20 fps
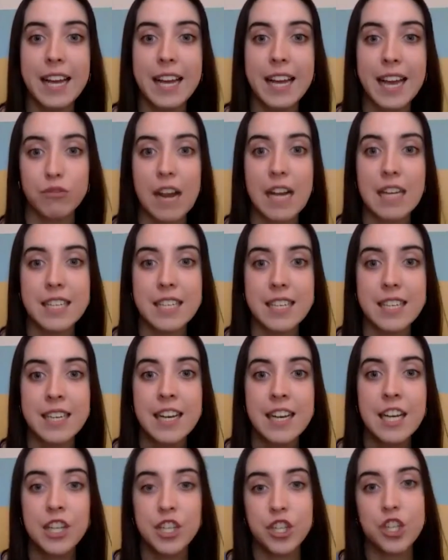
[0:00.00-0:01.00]
get you
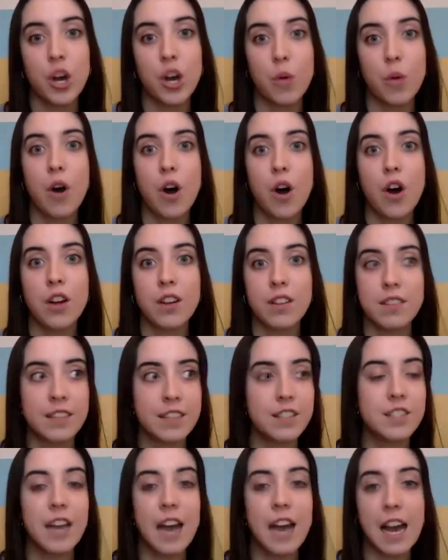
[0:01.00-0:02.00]
ready to go
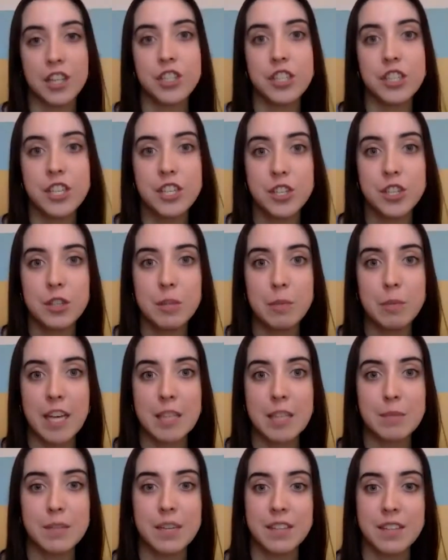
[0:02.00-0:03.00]
on to actually do the
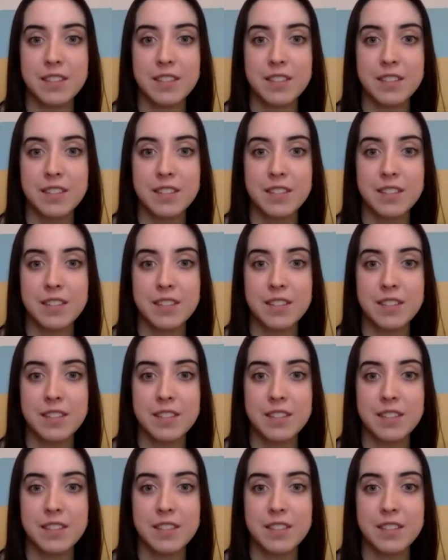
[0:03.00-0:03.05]
placement.